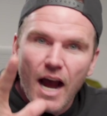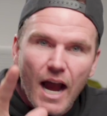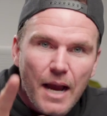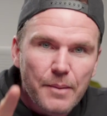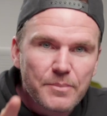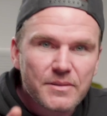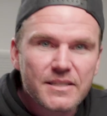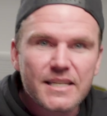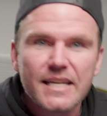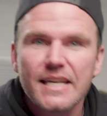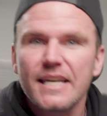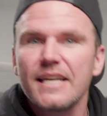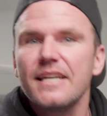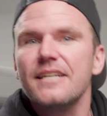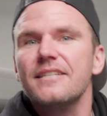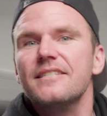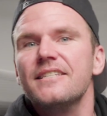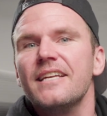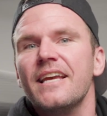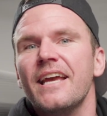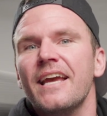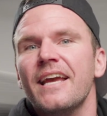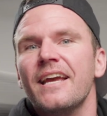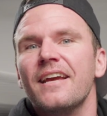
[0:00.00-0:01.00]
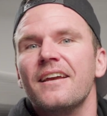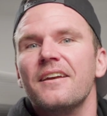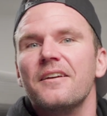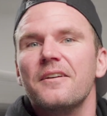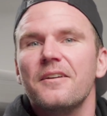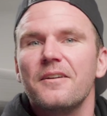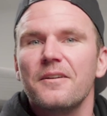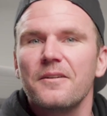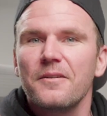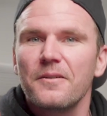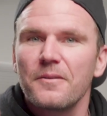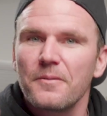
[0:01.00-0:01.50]
I'm teasing
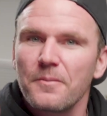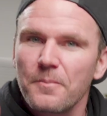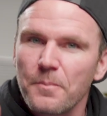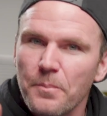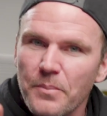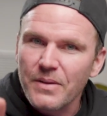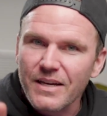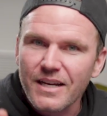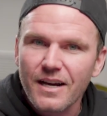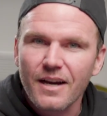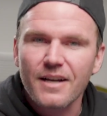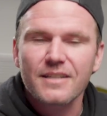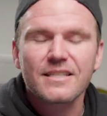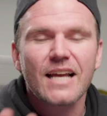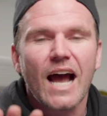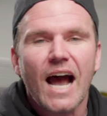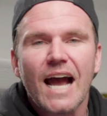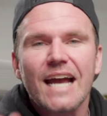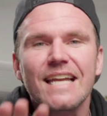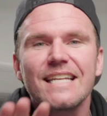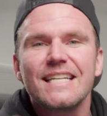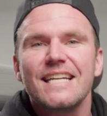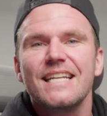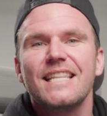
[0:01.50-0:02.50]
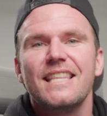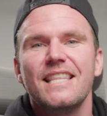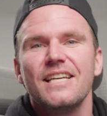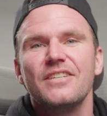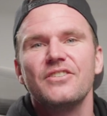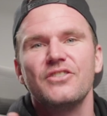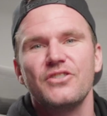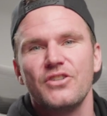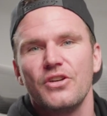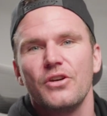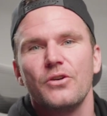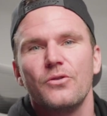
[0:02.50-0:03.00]
because I did
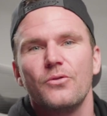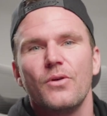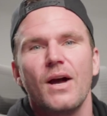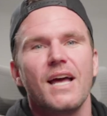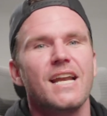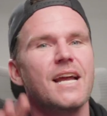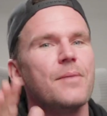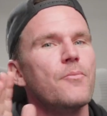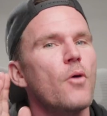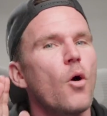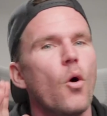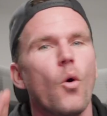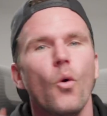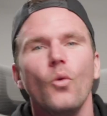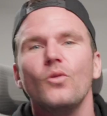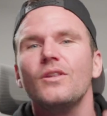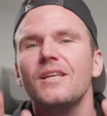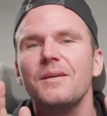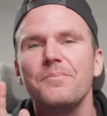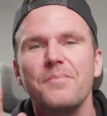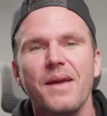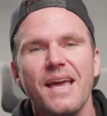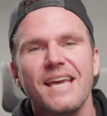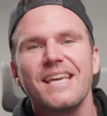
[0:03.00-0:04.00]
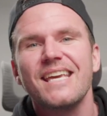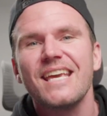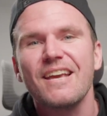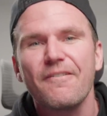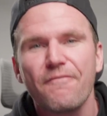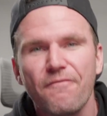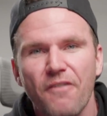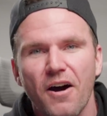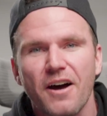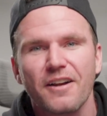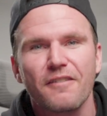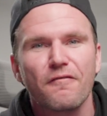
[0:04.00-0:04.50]
this too. And I'm only making
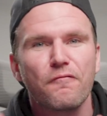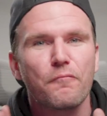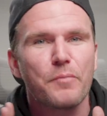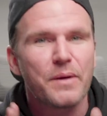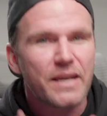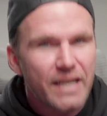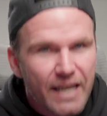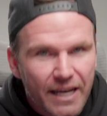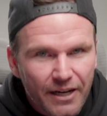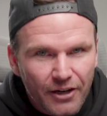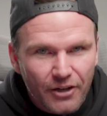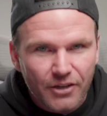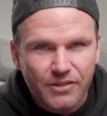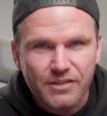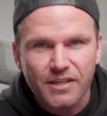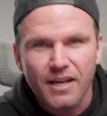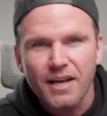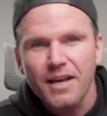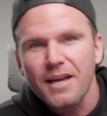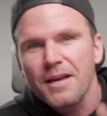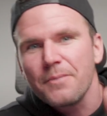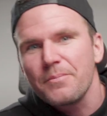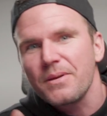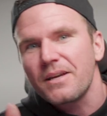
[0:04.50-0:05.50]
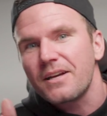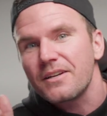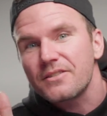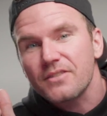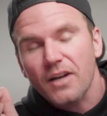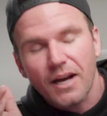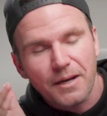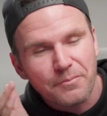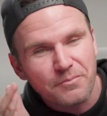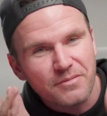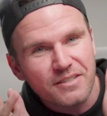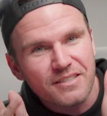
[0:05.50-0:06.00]
fun of beginners because
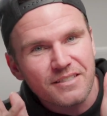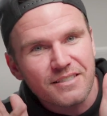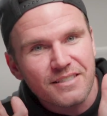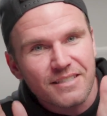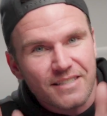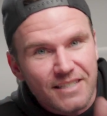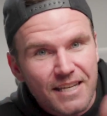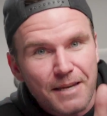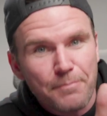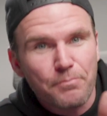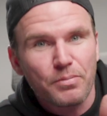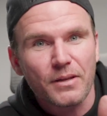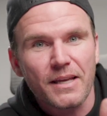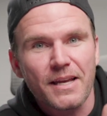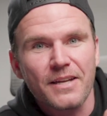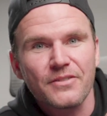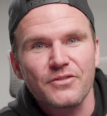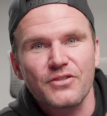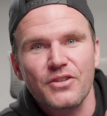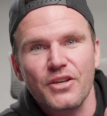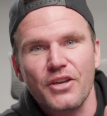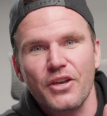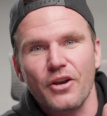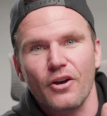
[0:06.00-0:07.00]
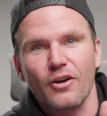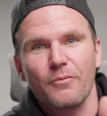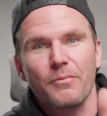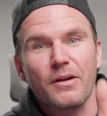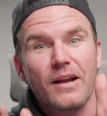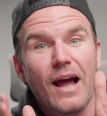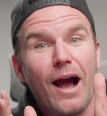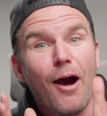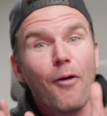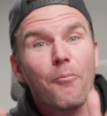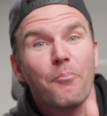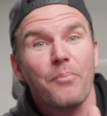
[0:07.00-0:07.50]
I'm deeply insecure about
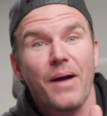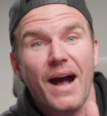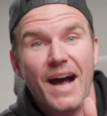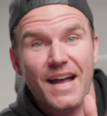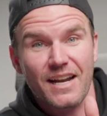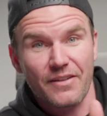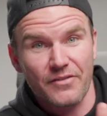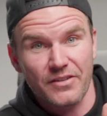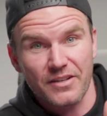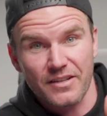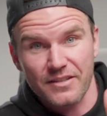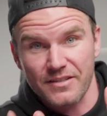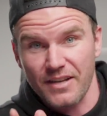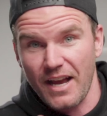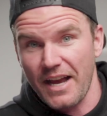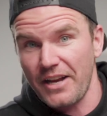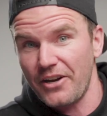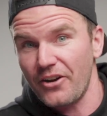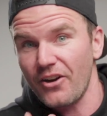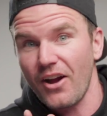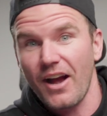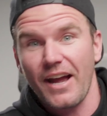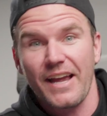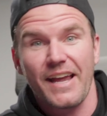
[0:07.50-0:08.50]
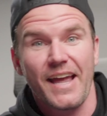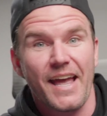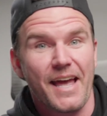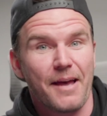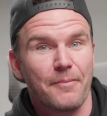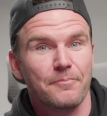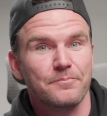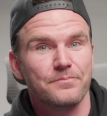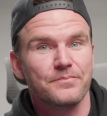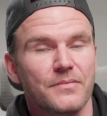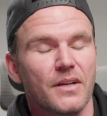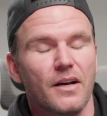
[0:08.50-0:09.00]
how bad of a designer I
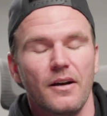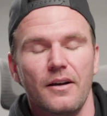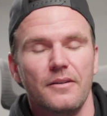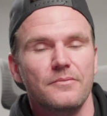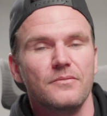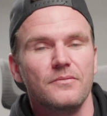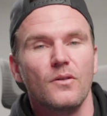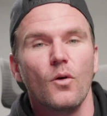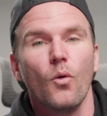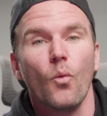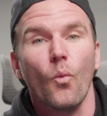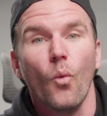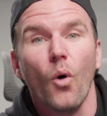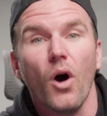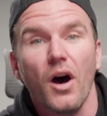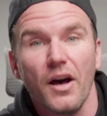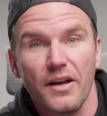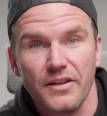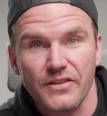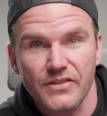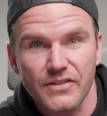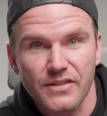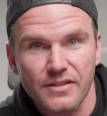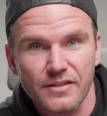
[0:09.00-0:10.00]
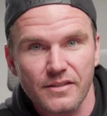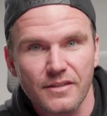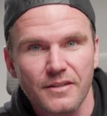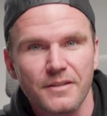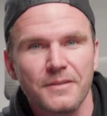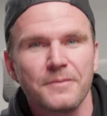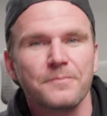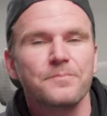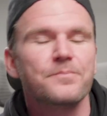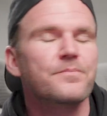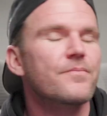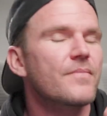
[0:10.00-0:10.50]
am, uh, was.
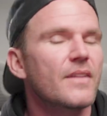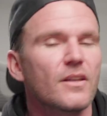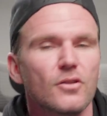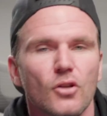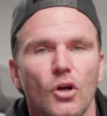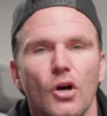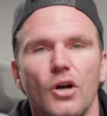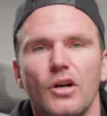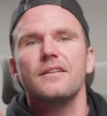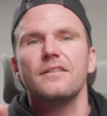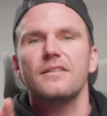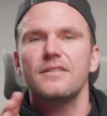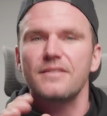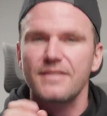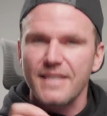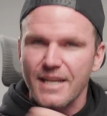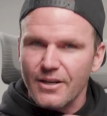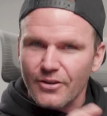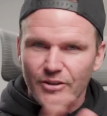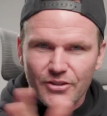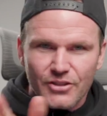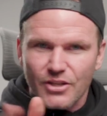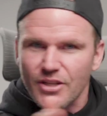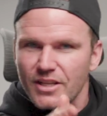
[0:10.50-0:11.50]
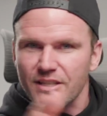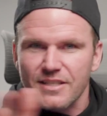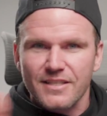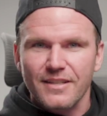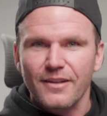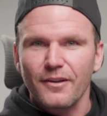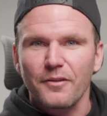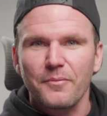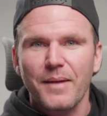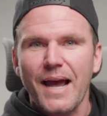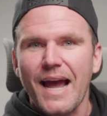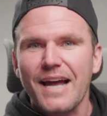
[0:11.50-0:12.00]
Look, the secret to this
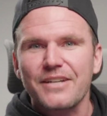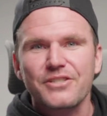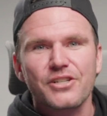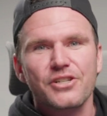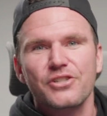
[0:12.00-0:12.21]
little magic